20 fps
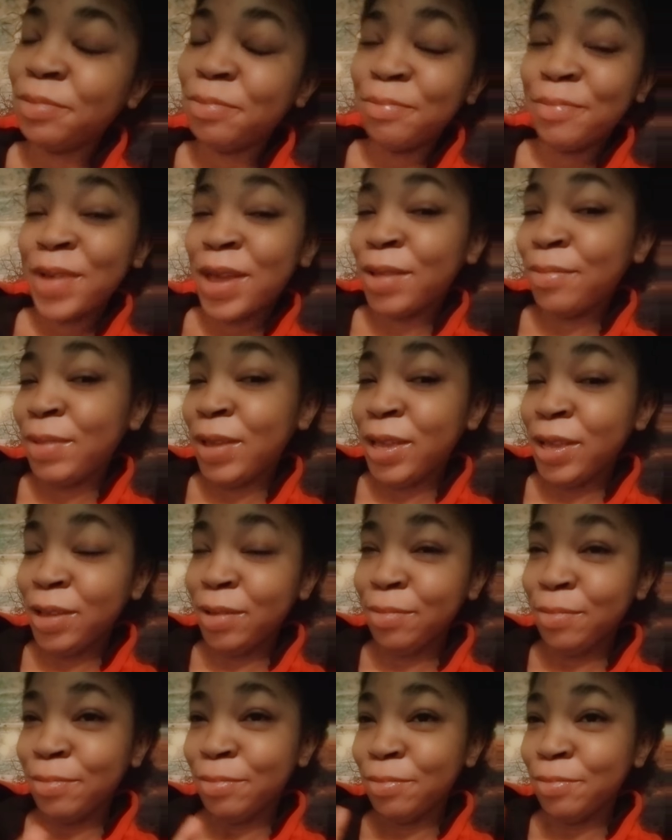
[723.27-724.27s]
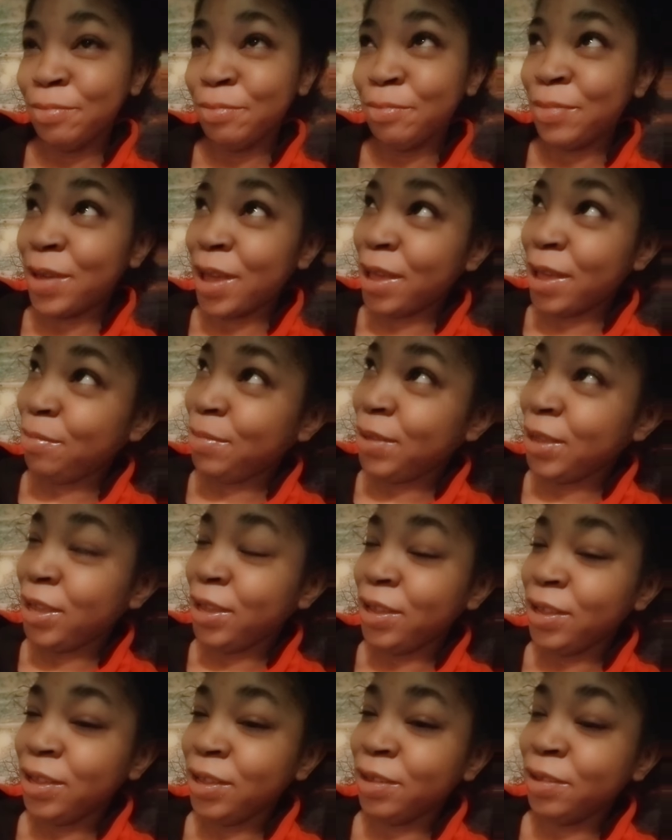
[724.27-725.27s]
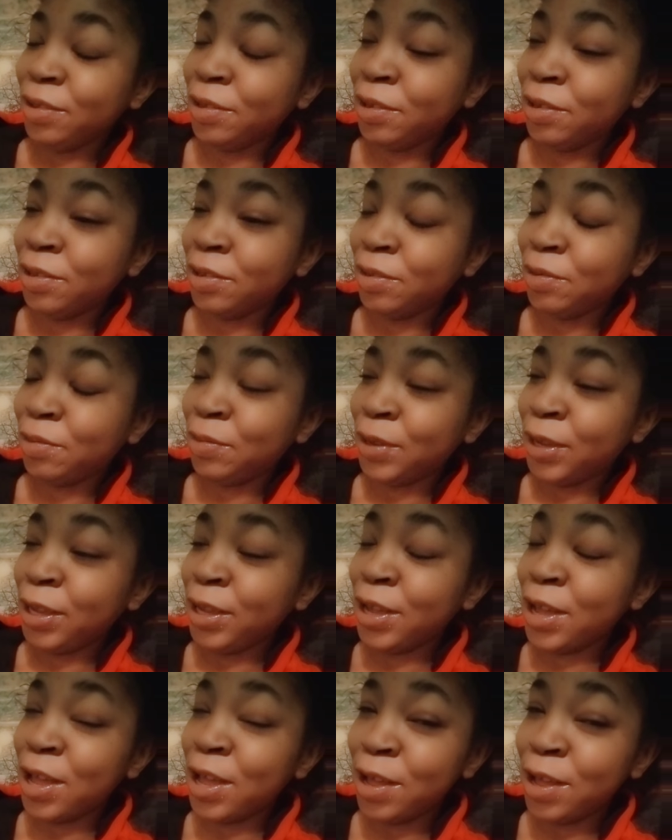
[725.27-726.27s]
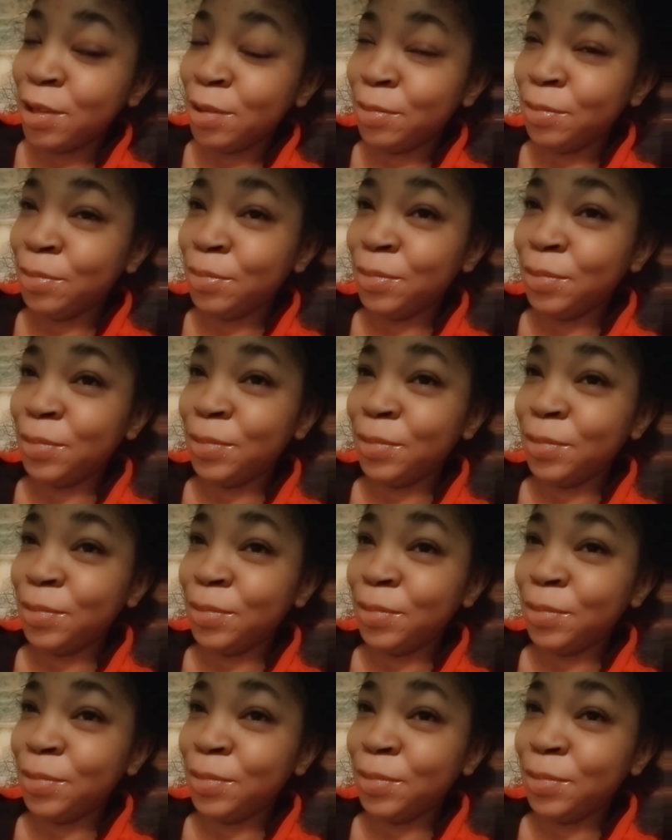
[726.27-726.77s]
Maybe when he come,